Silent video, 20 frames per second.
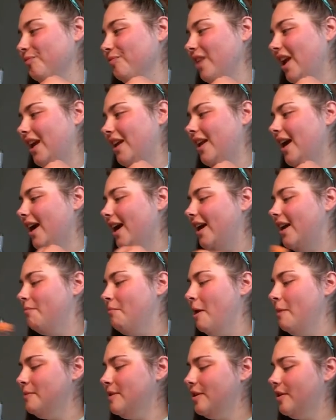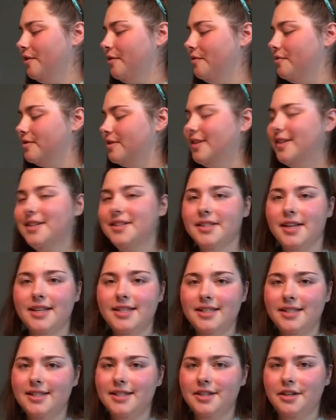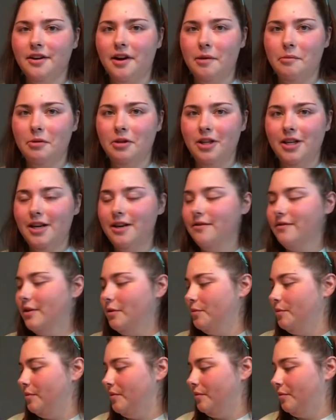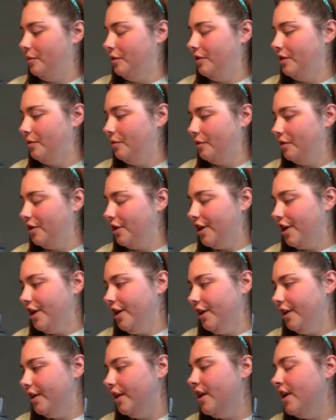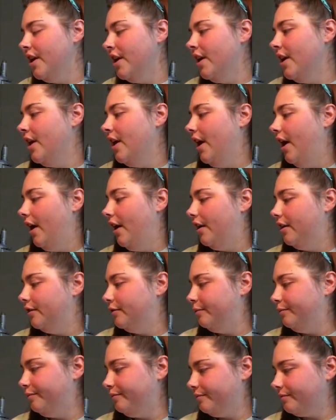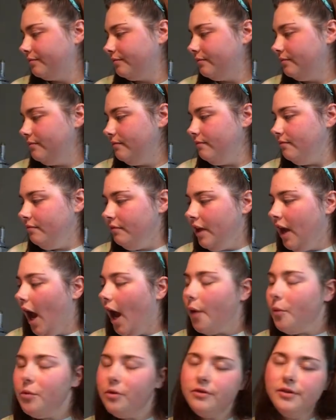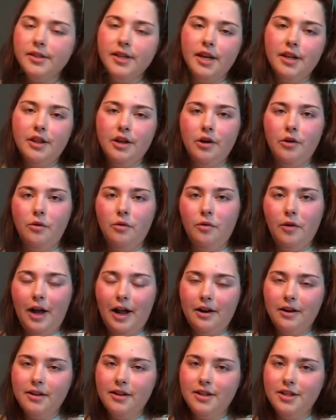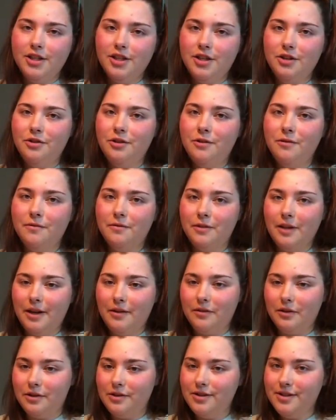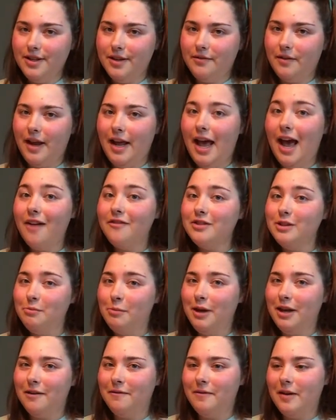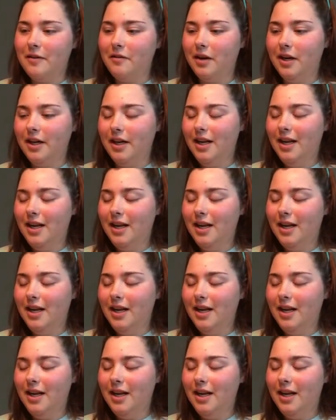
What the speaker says: Yeah, PepsiCo success this year, I believe. It really, really good. I will say though, out of the two new flavors, if I have to pick a favorite,